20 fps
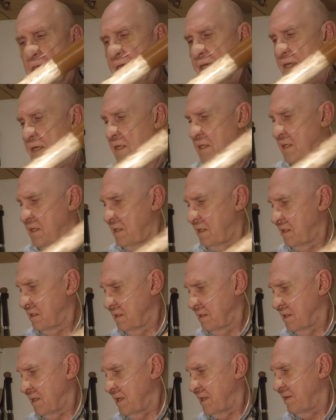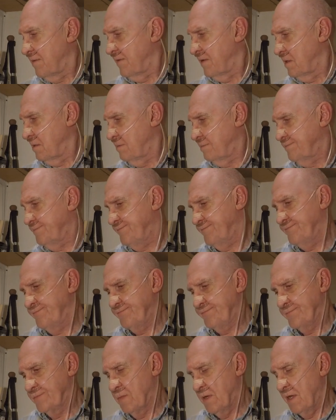I guess. Kind of a
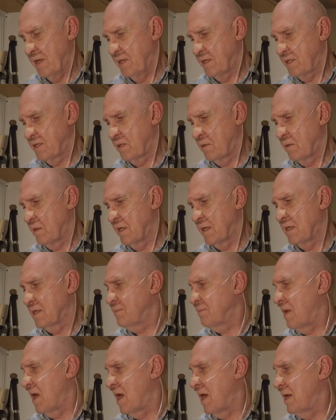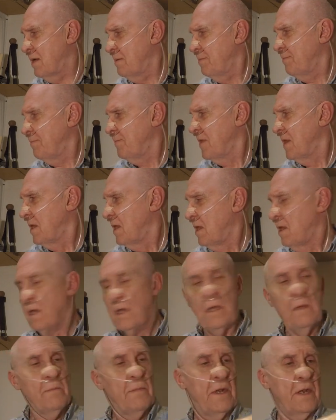way to show that it's mine.
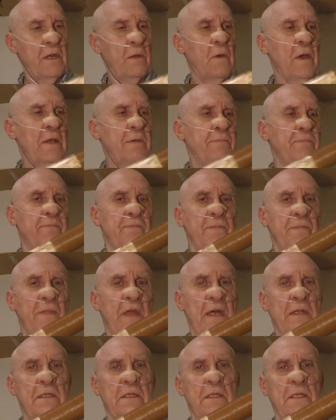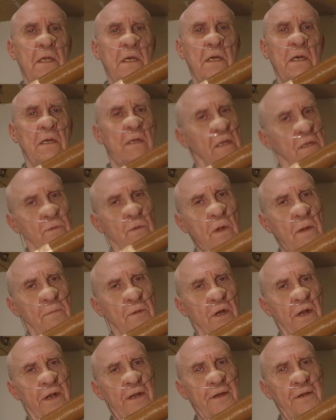But anyway, that's what I'm
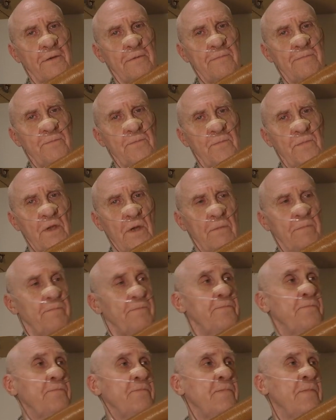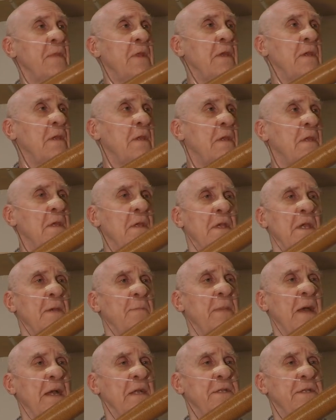going to do. So, get
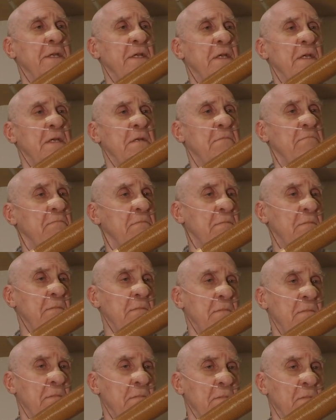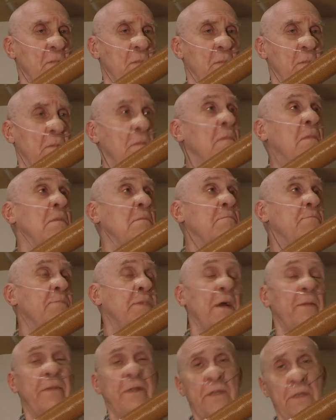back to you
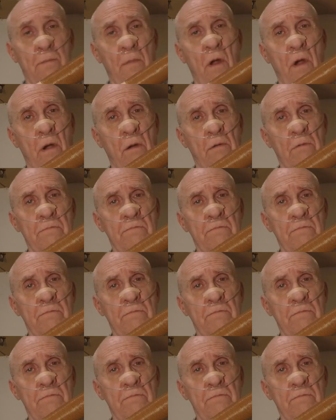probably tomorrow.